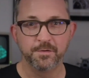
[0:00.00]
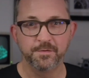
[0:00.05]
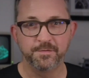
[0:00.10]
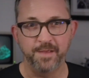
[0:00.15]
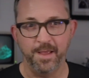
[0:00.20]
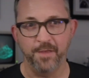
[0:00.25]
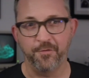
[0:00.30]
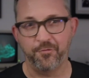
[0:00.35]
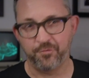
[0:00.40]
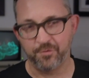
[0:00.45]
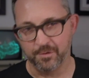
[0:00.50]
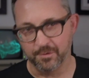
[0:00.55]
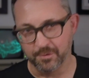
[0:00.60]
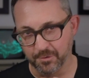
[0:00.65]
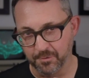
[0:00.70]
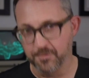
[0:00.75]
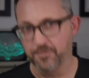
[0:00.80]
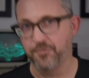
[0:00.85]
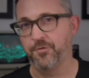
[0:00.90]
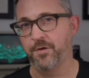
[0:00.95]
test,
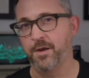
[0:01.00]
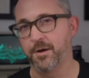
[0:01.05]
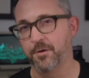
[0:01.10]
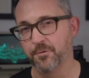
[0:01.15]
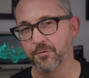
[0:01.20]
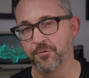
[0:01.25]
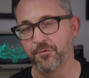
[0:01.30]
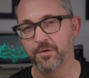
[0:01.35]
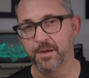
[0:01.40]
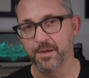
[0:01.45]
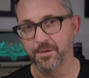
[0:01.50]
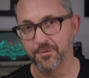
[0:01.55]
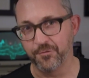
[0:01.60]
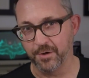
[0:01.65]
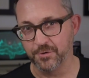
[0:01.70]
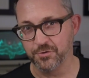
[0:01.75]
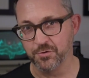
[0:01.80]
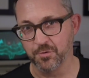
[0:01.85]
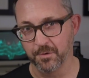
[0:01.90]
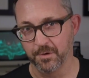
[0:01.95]
learn cycles
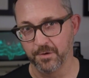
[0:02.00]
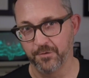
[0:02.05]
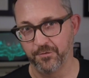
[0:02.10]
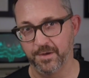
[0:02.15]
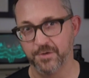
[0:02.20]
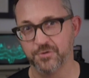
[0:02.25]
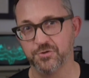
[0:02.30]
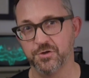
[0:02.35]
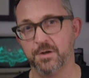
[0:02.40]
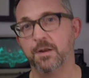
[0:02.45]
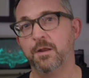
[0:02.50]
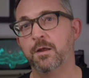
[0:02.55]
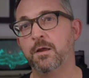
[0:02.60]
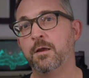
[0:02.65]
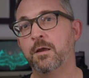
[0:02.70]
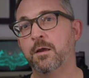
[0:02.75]
inside your organization.